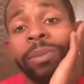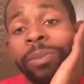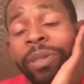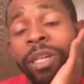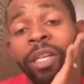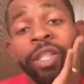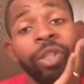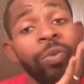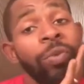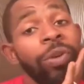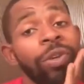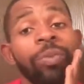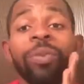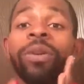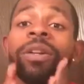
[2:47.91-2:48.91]
because you
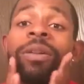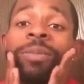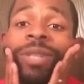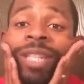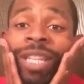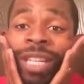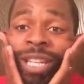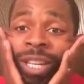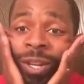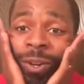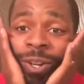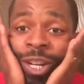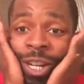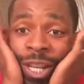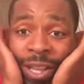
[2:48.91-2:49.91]
wouldn't want to be eating
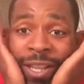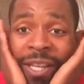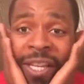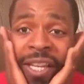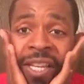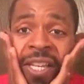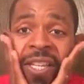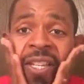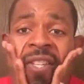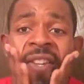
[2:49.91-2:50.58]
on anything.